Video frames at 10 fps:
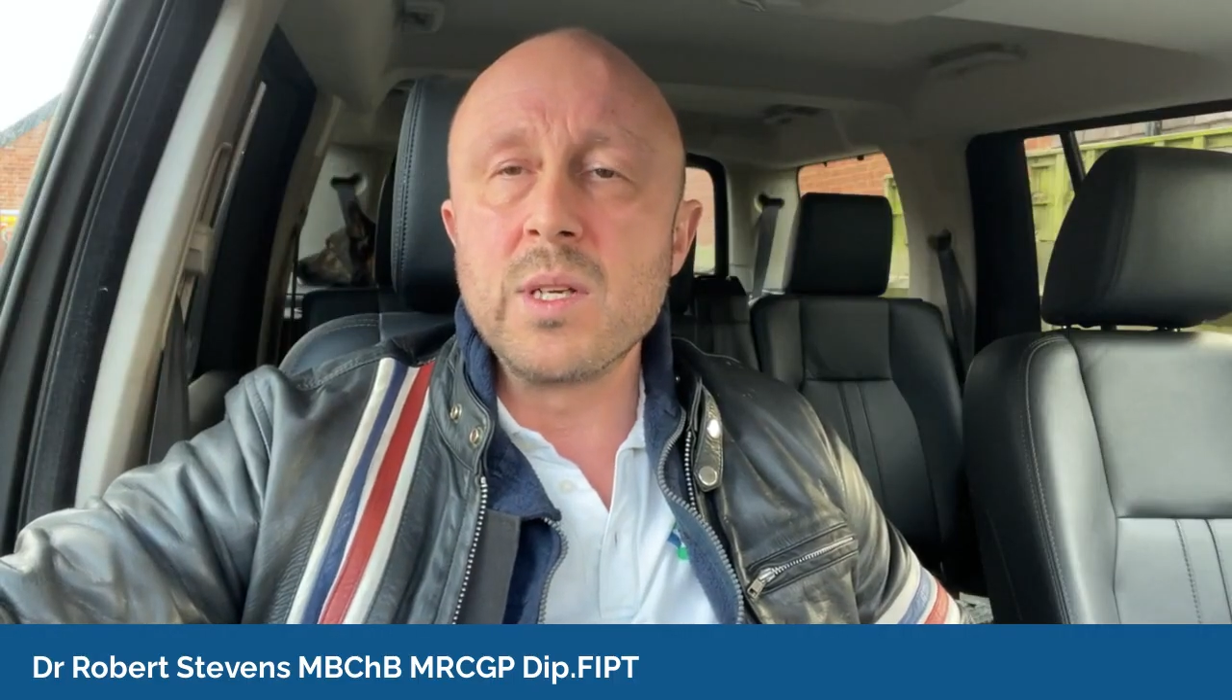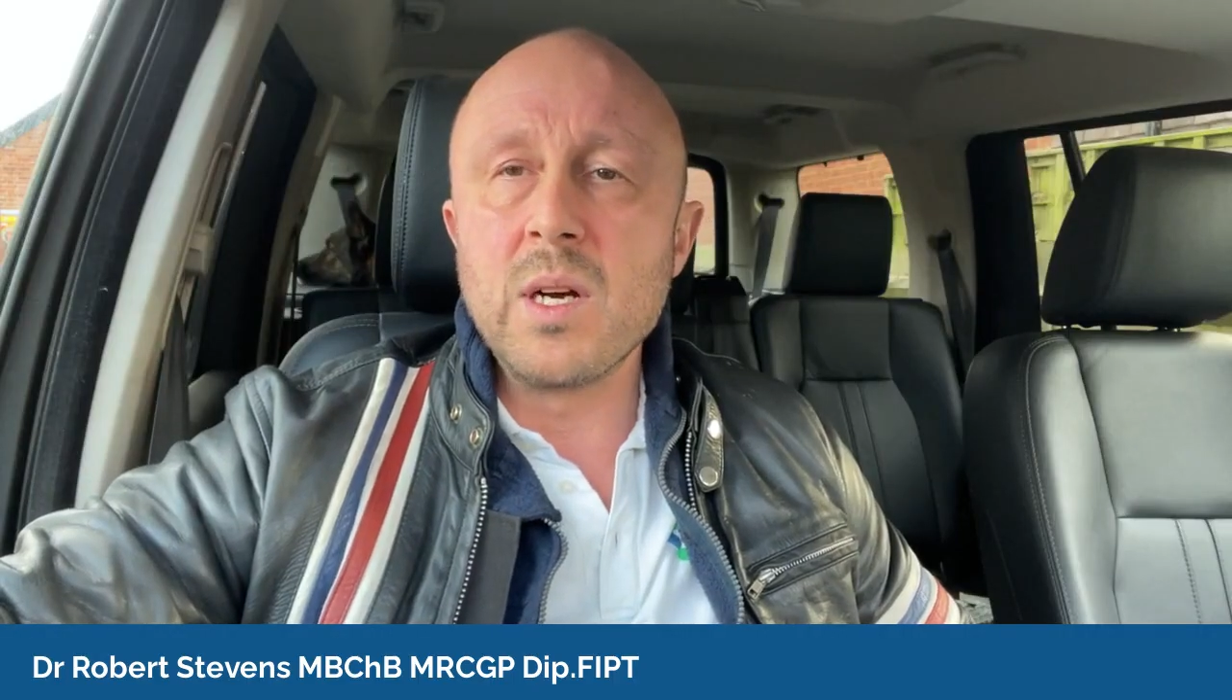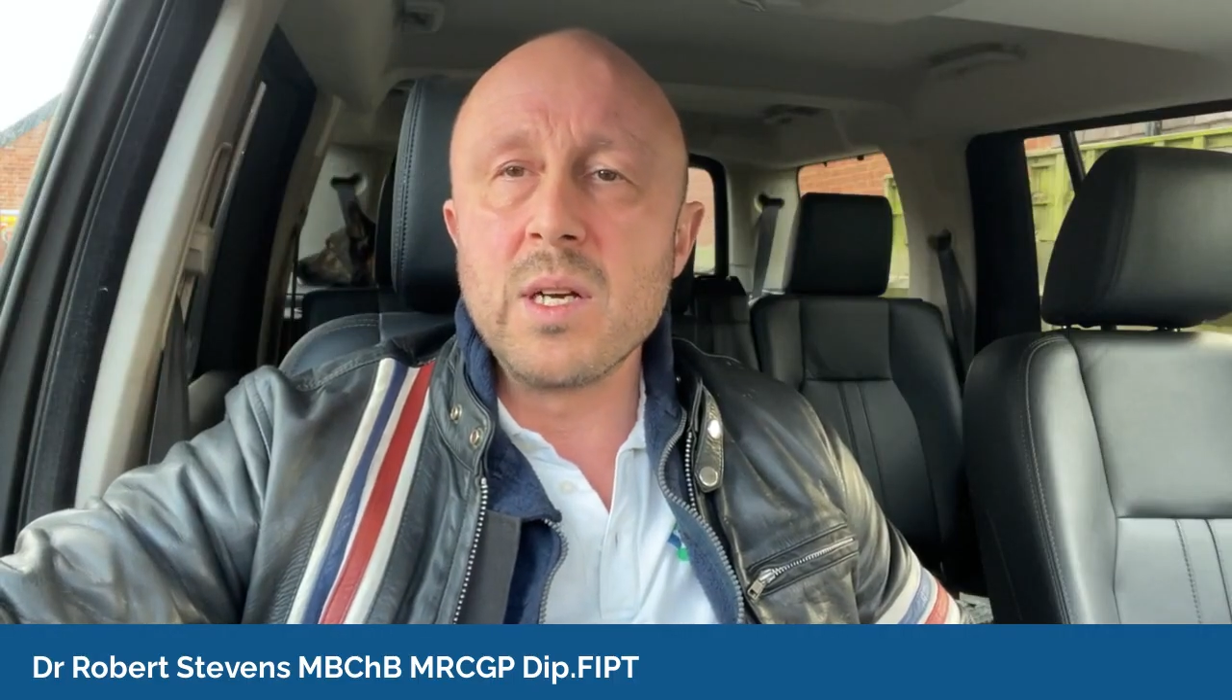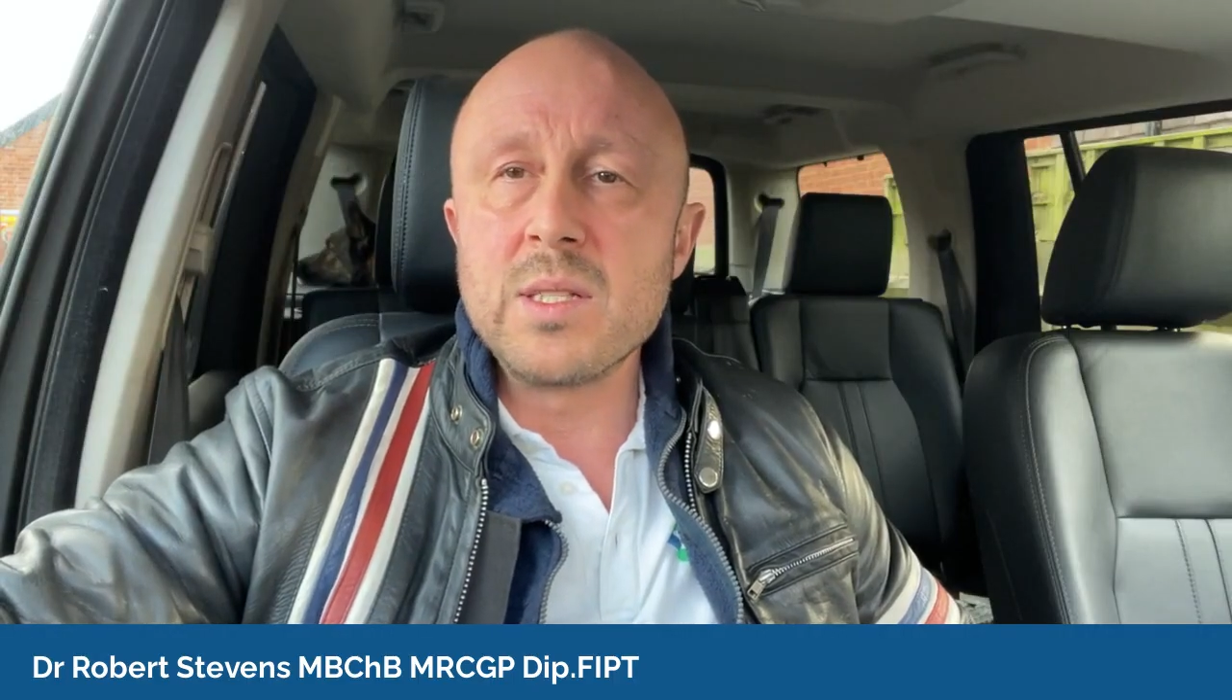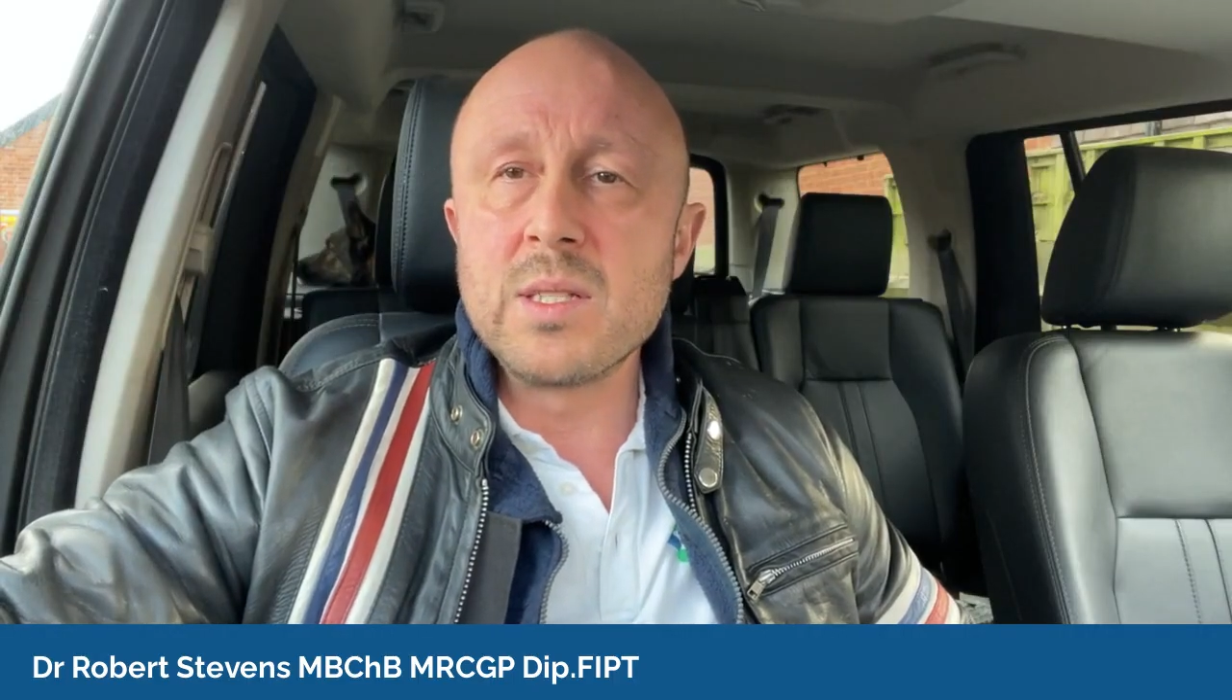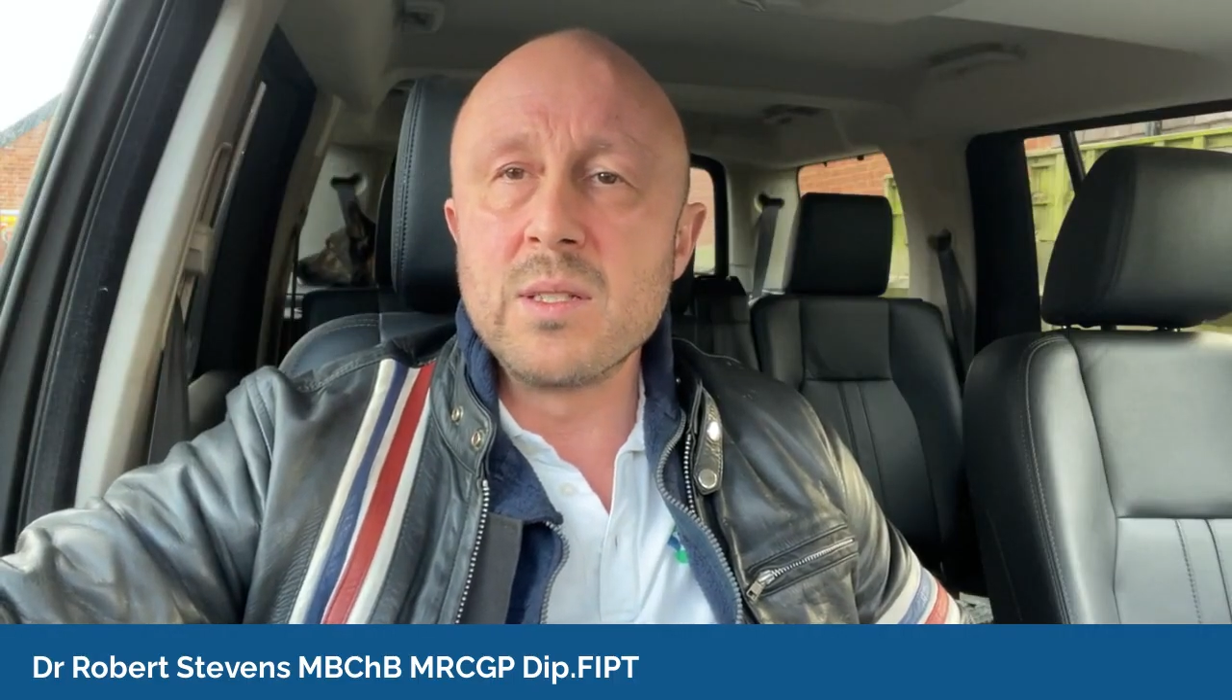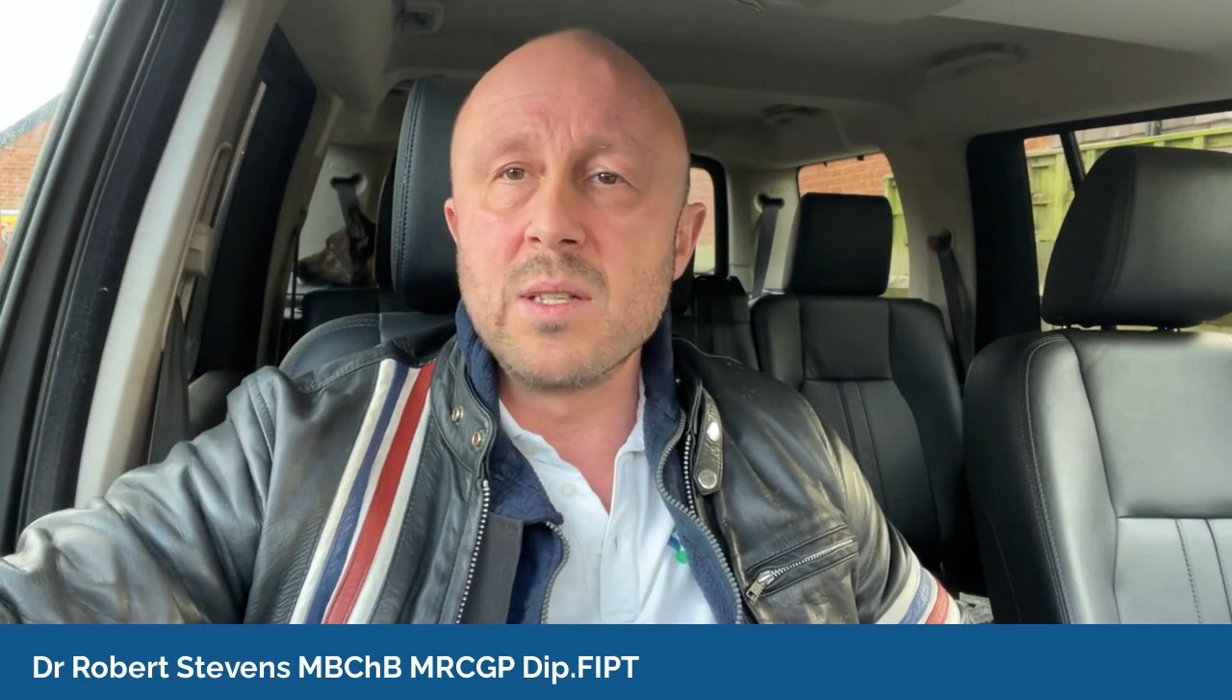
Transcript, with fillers: guys.